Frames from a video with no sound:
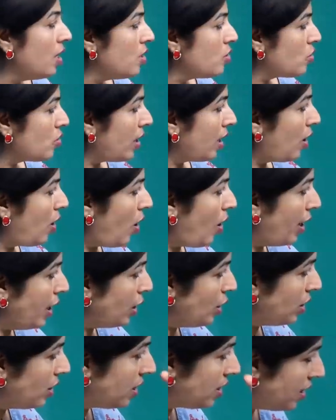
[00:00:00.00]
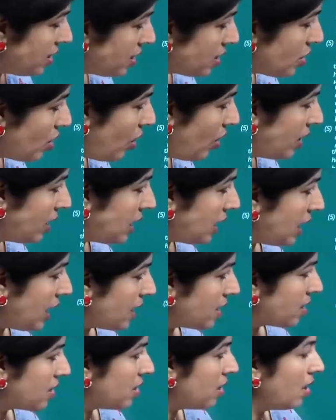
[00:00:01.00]
So according to this
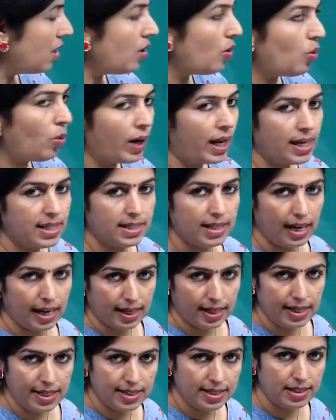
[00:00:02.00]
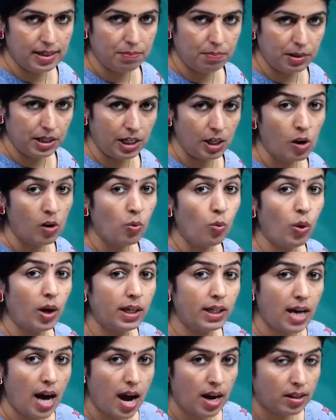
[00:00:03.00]
context, what exactly is the meaning, or
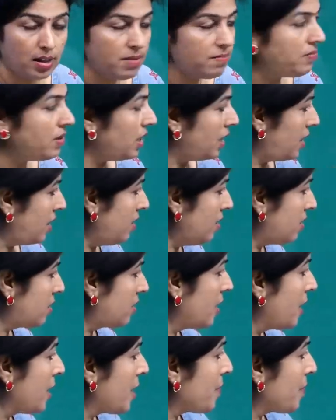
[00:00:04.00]
what are the meanings?